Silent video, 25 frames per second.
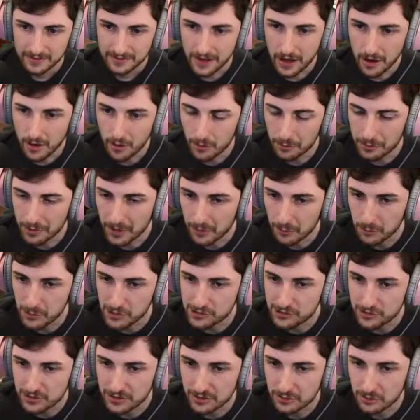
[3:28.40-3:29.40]
Now, hold on. We
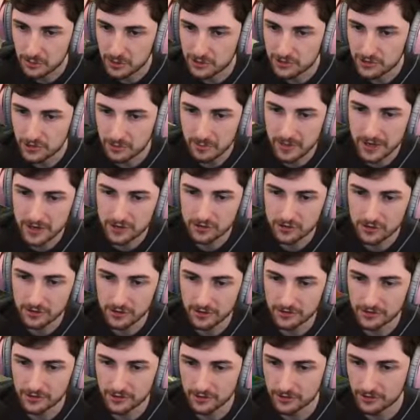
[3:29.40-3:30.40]
should we should make sure
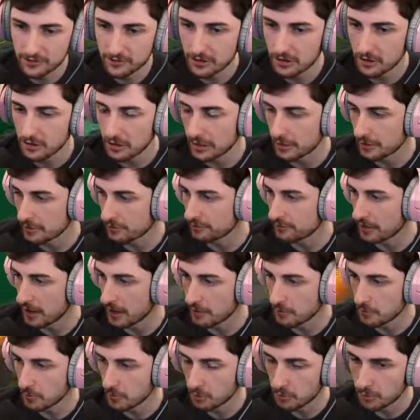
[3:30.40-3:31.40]
this is clarified
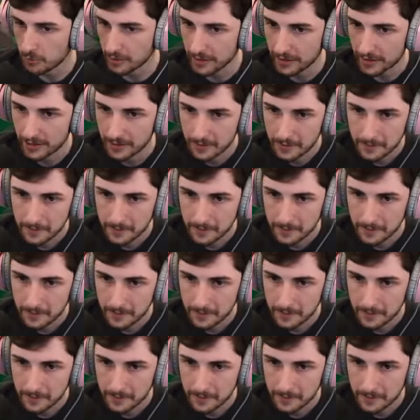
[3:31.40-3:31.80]
real quick.